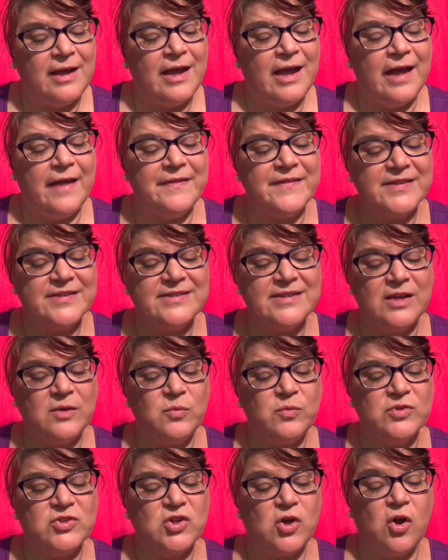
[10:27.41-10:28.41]
and the sun
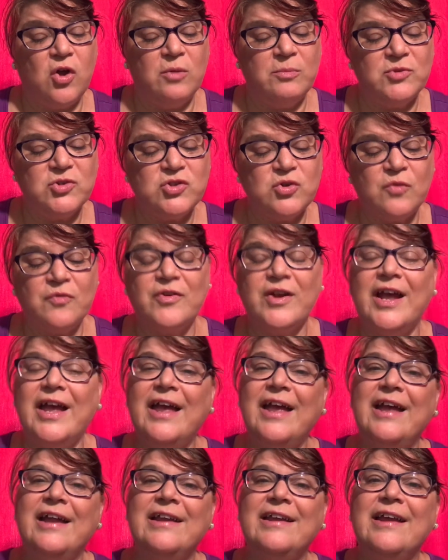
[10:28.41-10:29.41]
was almost
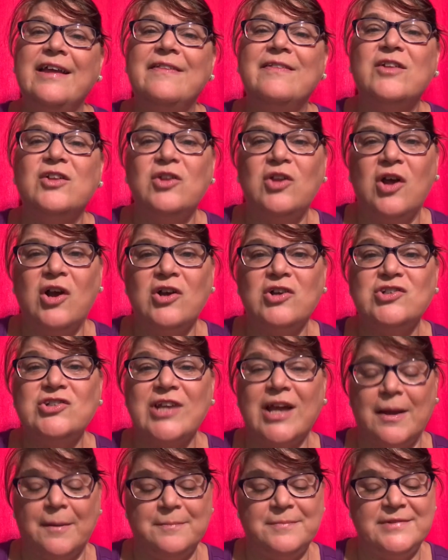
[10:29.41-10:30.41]
overhead in the large
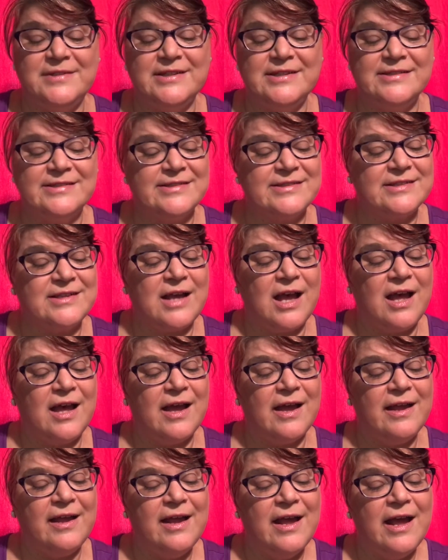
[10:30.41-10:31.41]
empty
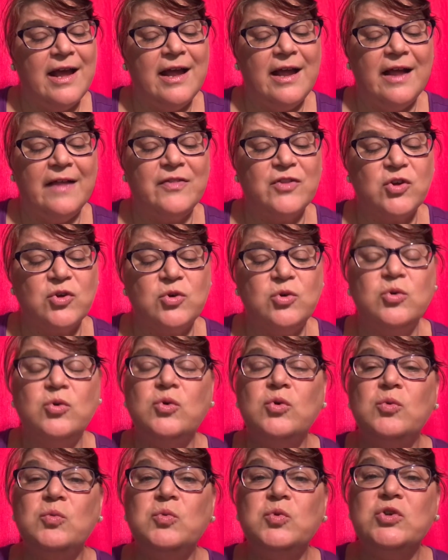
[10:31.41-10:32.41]
sky, and the
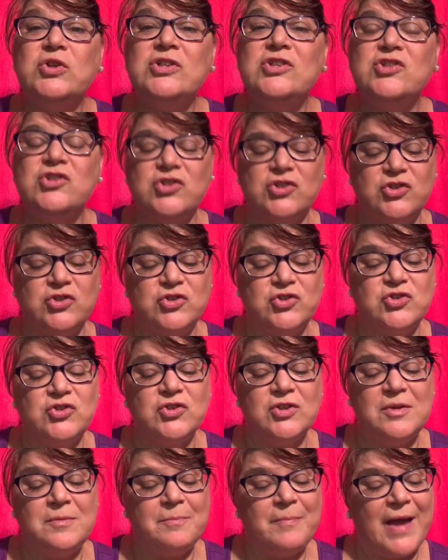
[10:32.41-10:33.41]
cool woods
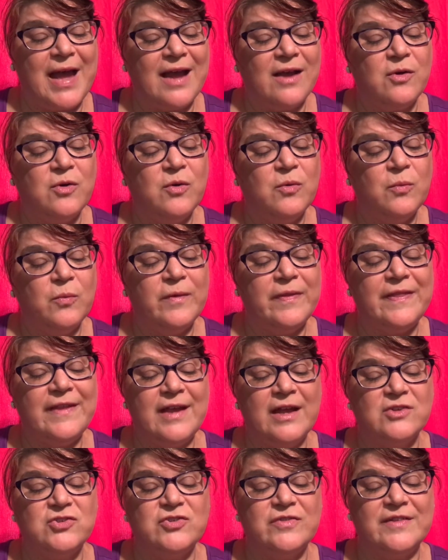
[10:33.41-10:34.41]
stood back with the
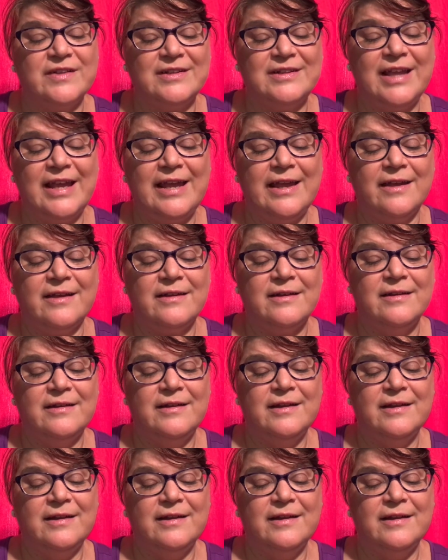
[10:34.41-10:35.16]
edge of the lake.